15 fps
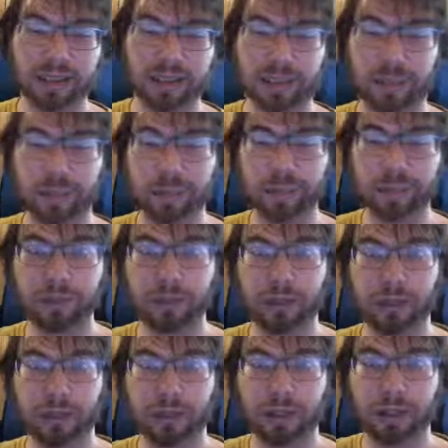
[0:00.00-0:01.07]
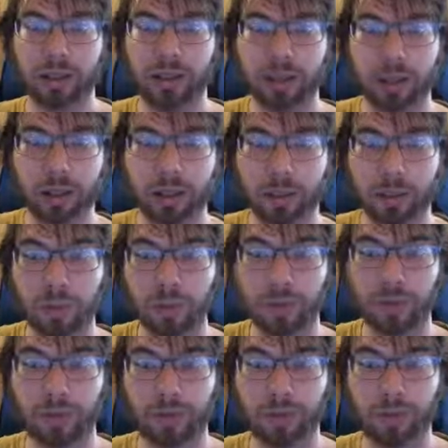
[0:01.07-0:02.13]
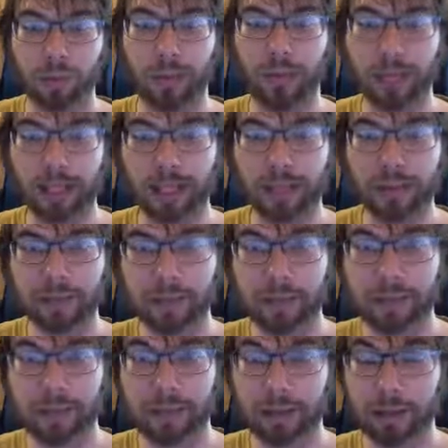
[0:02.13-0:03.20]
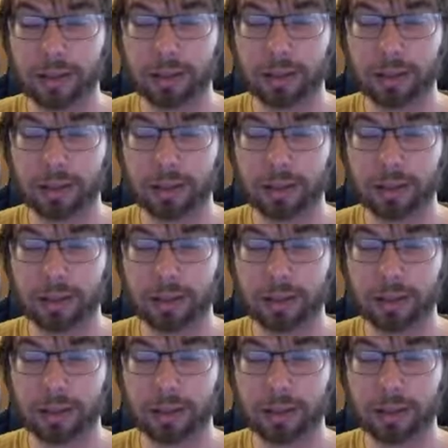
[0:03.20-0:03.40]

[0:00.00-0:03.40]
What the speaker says: So if you're looking for more of that kind of content,